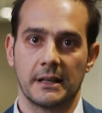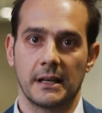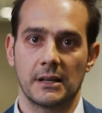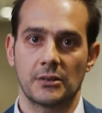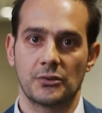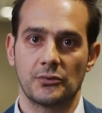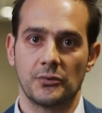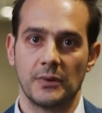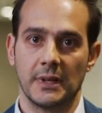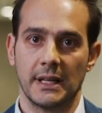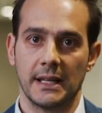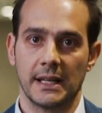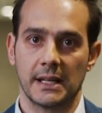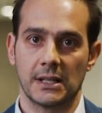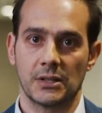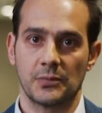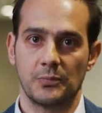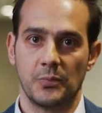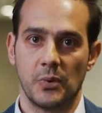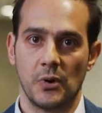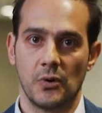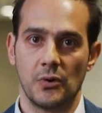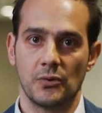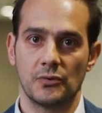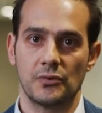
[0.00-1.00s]
actually
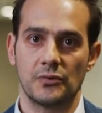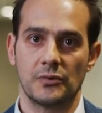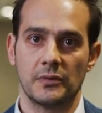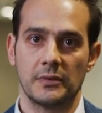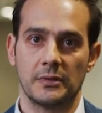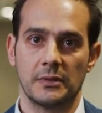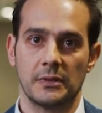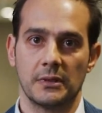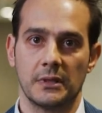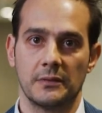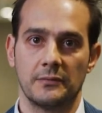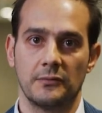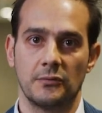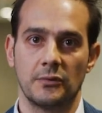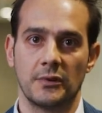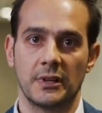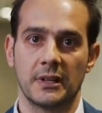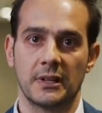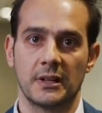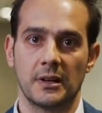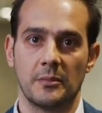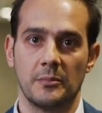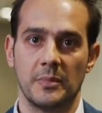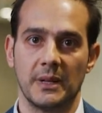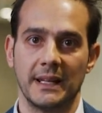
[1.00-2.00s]
expose
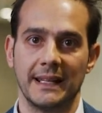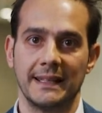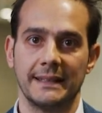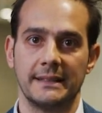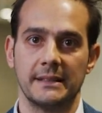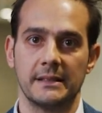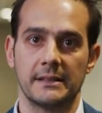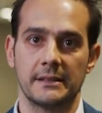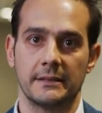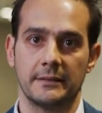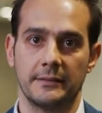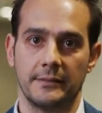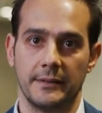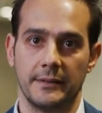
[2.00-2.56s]
vulnerabilities and